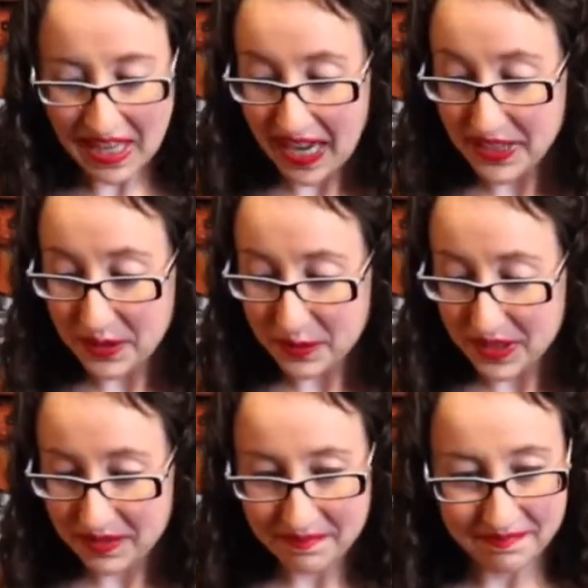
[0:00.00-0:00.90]
I
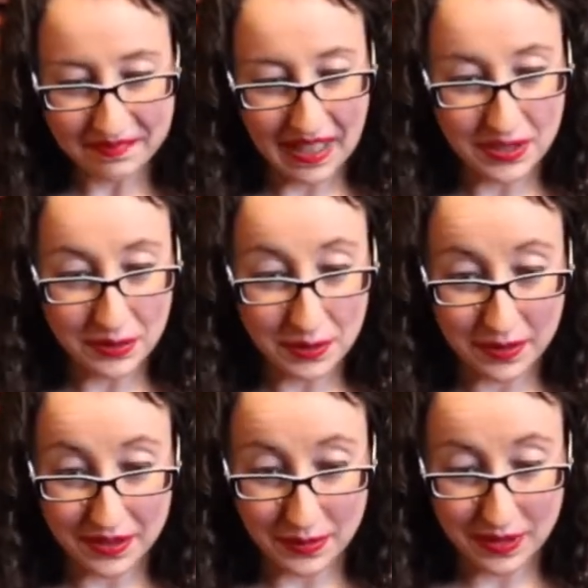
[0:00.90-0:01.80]
don't know what
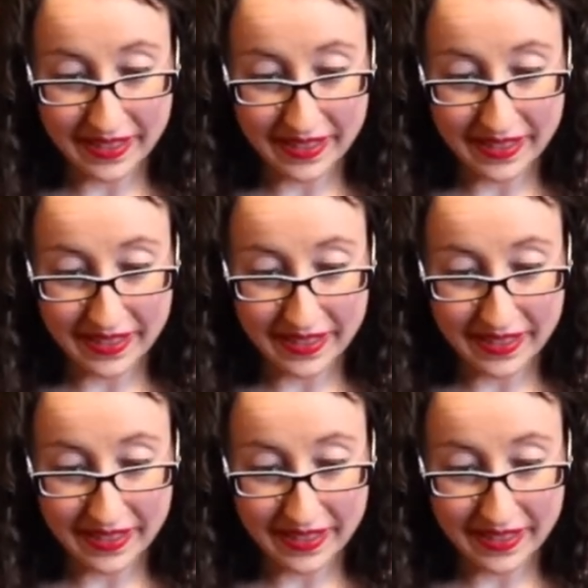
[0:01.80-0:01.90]
this coin